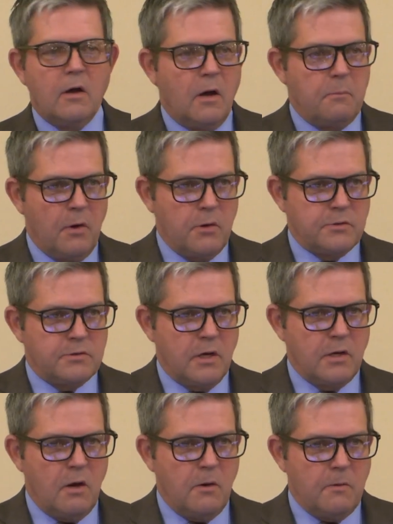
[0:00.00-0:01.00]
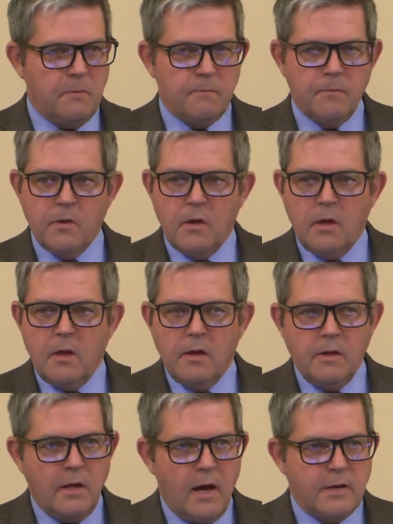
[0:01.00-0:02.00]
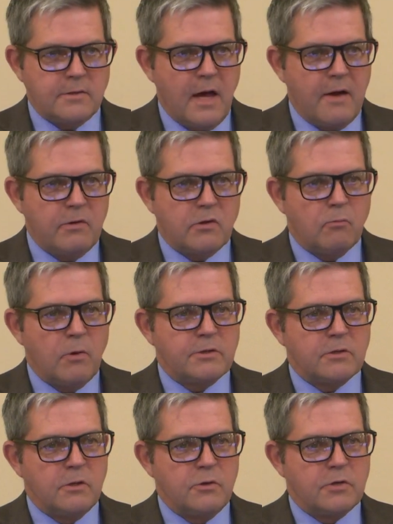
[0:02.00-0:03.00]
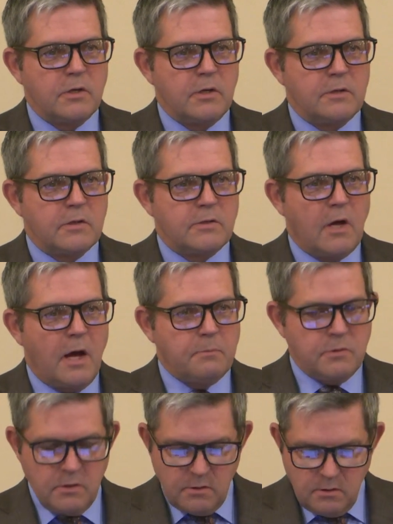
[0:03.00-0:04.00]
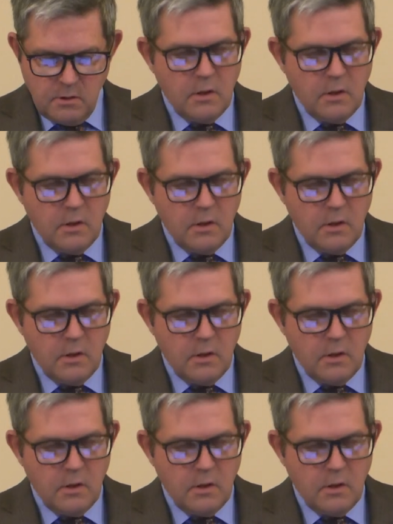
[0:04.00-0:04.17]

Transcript: Opposed say no. The ayes have it. The resolution is adopted.